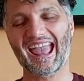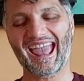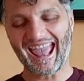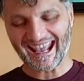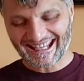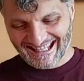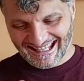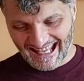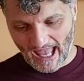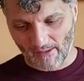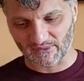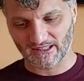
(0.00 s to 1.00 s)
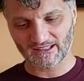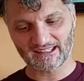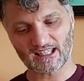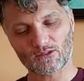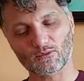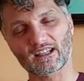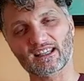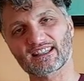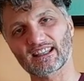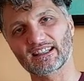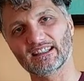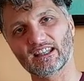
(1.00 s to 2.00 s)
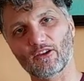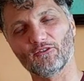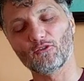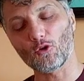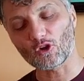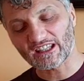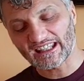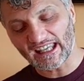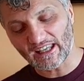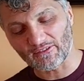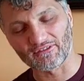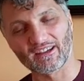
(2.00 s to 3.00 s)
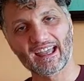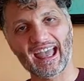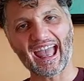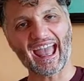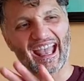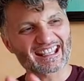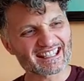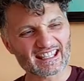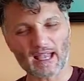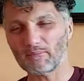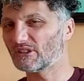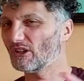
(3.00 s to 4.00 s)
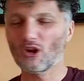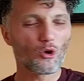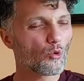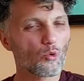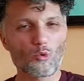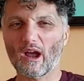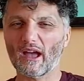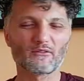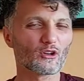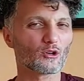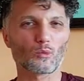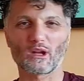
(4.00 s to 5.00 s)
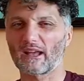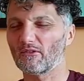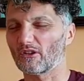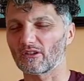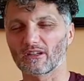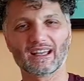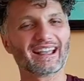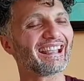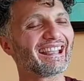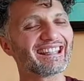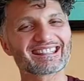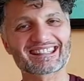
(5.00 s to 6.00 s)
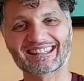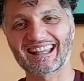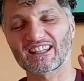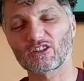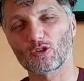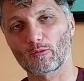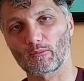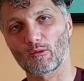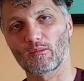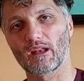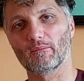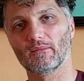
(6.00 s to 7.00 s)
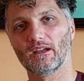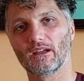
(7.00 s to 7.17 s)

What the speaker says: Accept, that's what I said in here, forgive, accept whoever, whatever. It's not your problem.